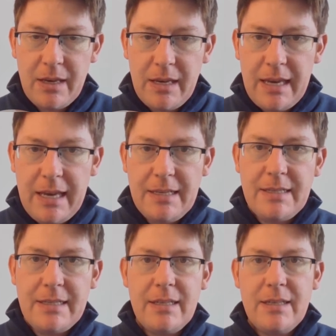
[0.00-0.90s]

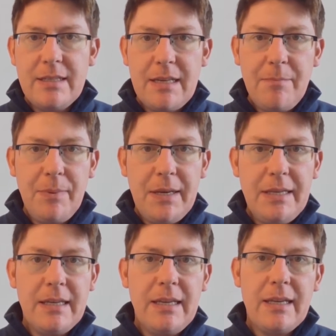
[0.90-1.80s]
is simply
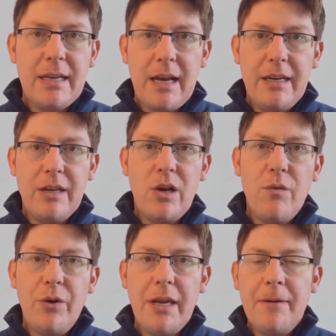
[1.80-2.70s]
the kind of
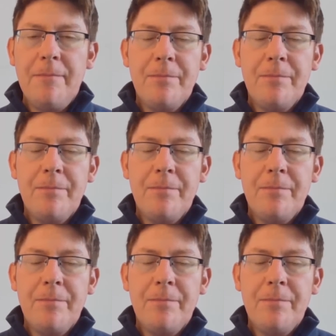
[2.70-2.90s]
governing